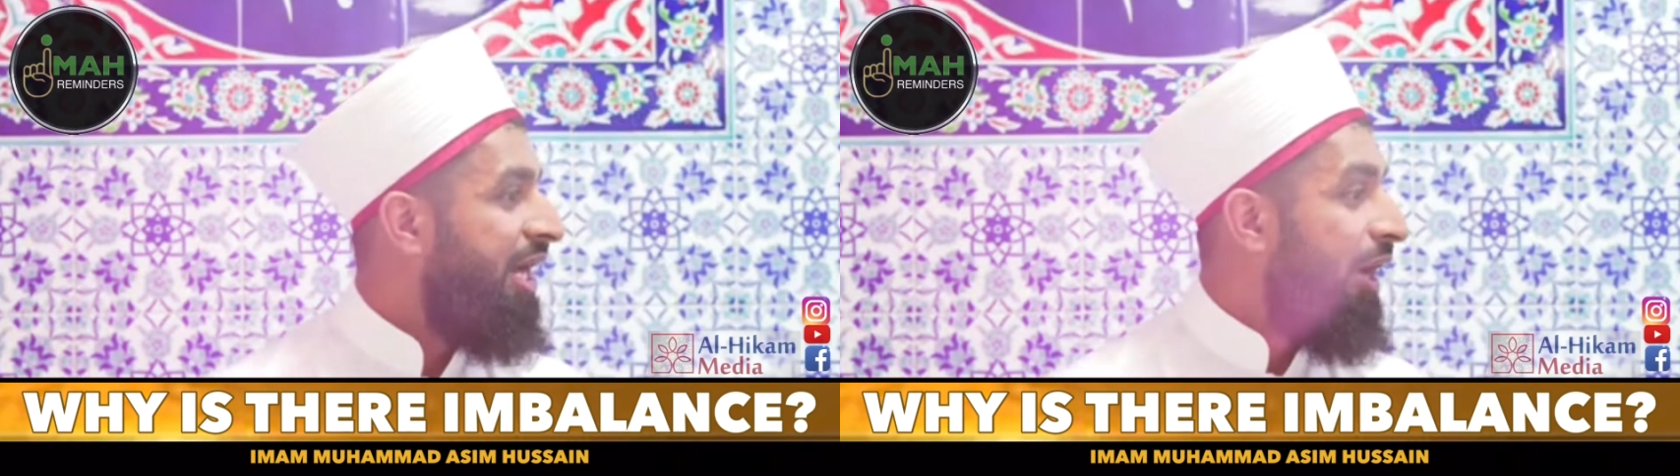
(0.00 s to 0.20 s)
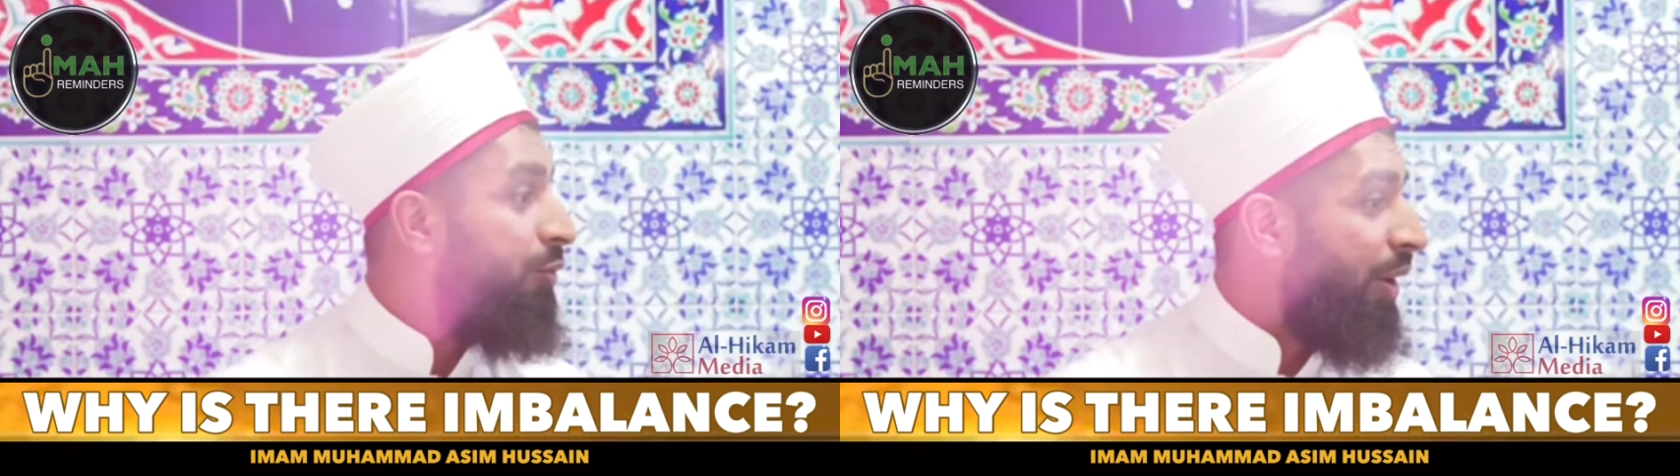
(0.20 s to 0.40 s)

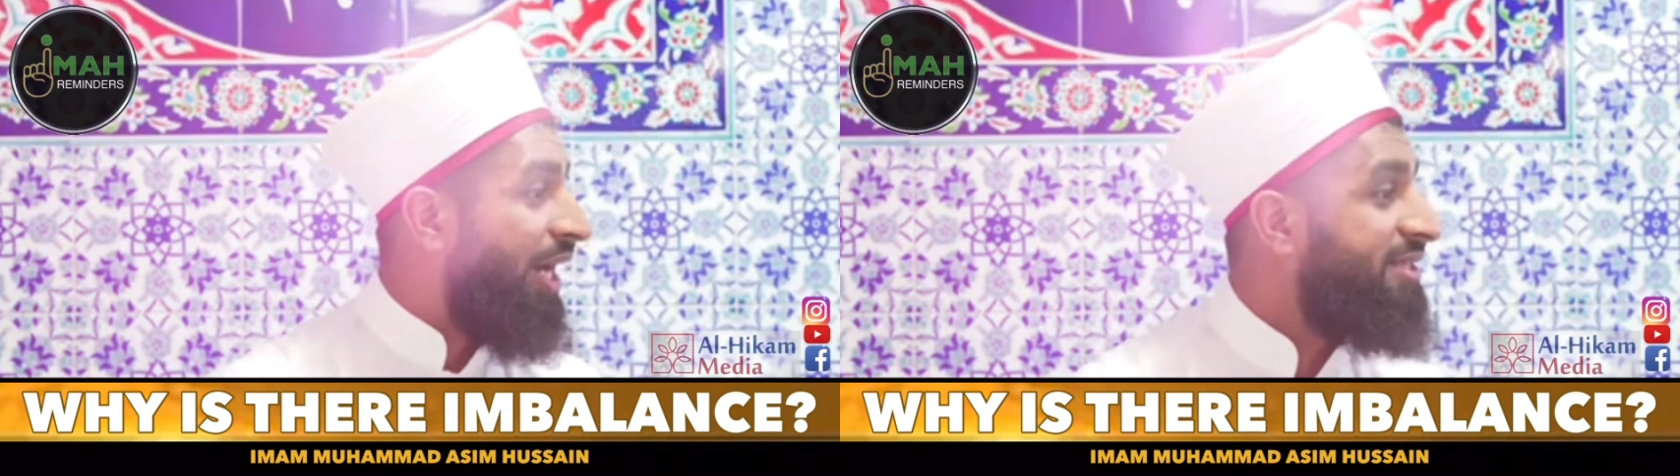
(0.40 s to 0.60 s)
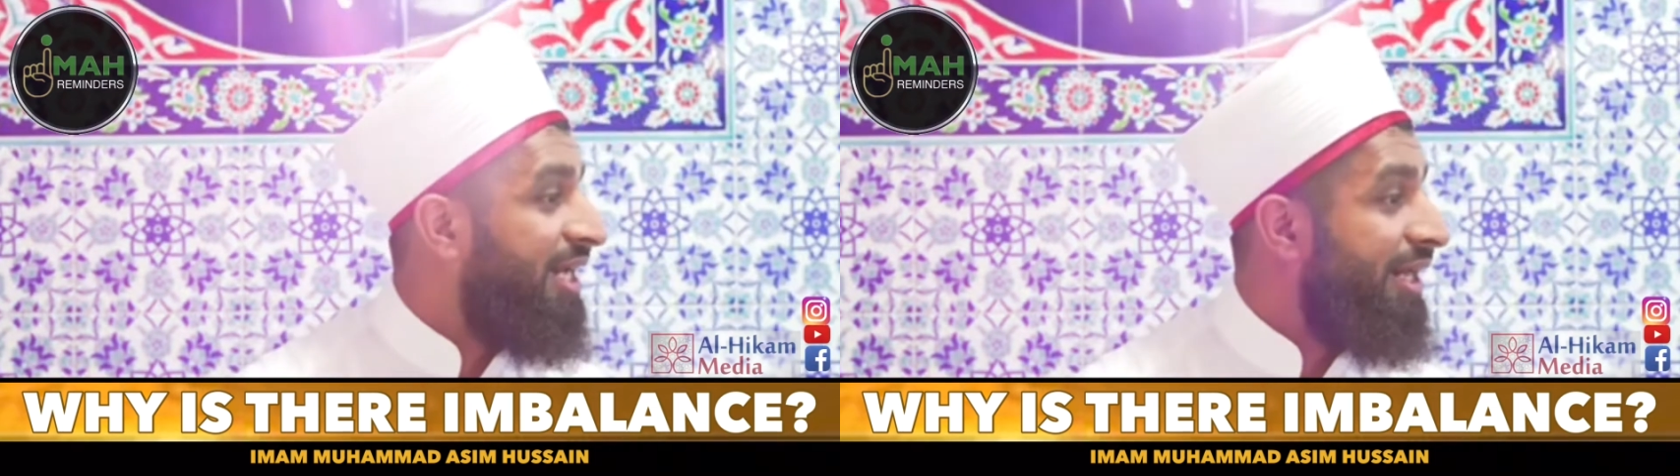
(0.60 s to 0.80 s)
And
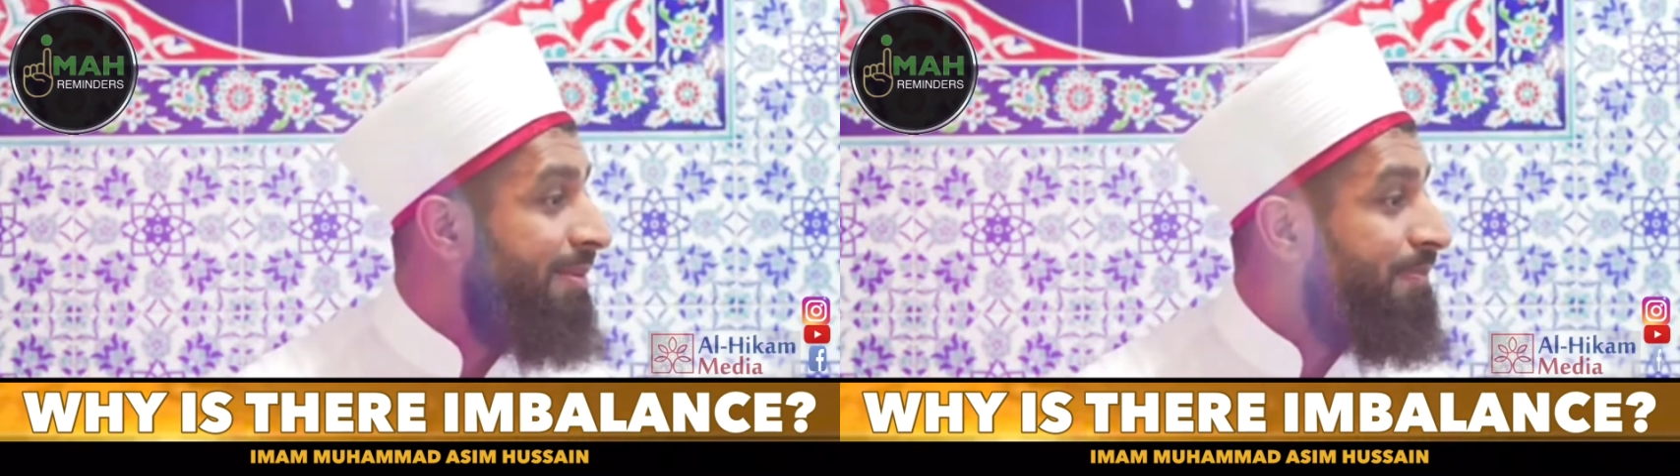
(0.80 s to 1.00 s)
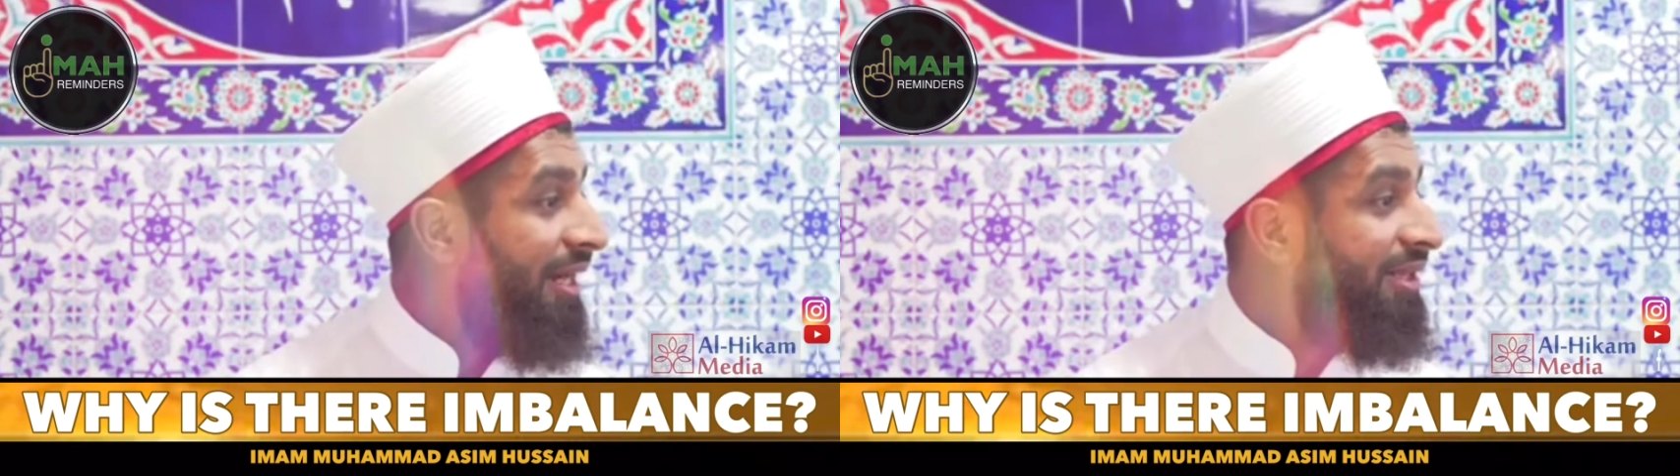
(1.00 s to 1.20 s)
why is that
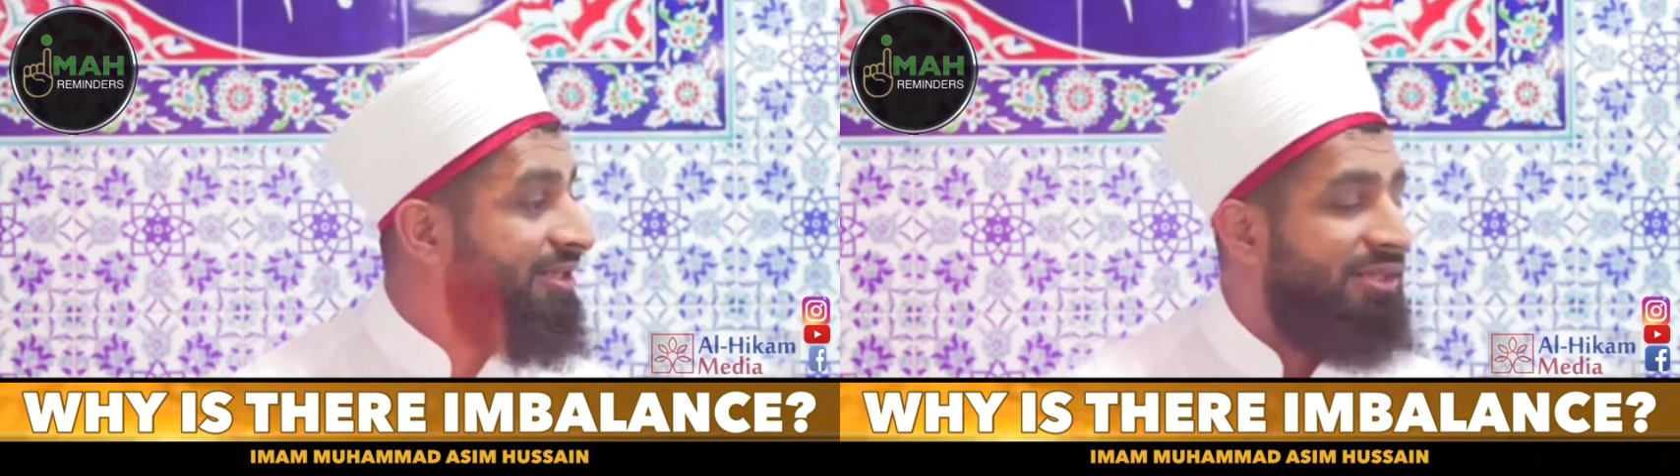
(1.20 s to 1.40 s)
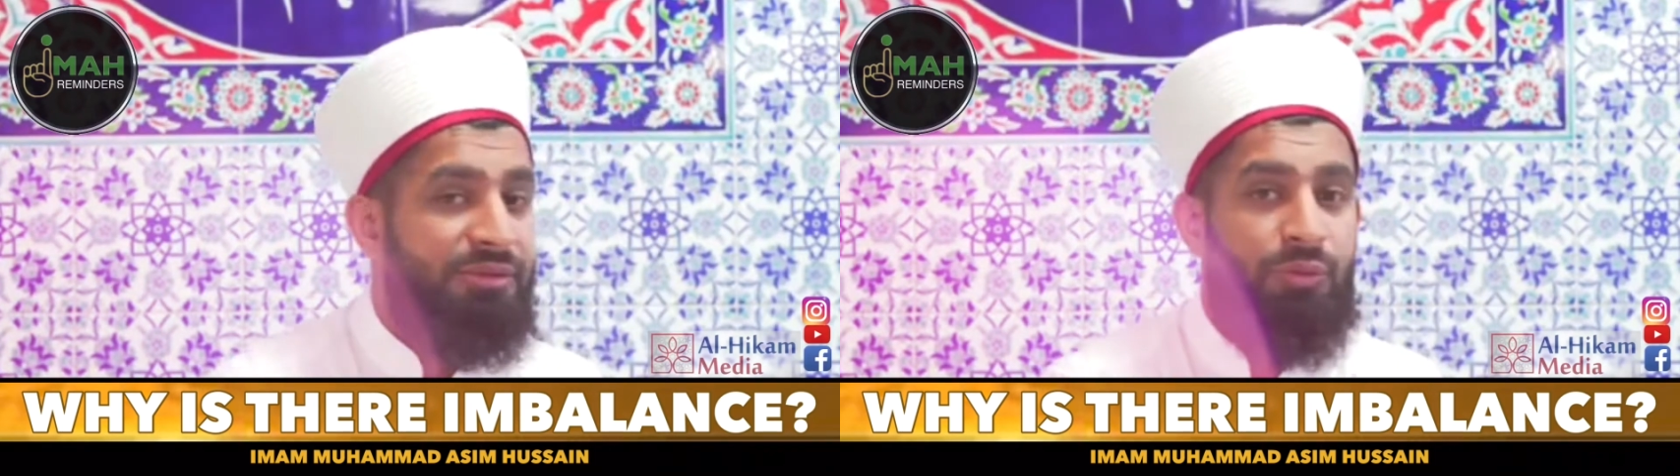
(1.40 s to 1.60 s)
imbalance?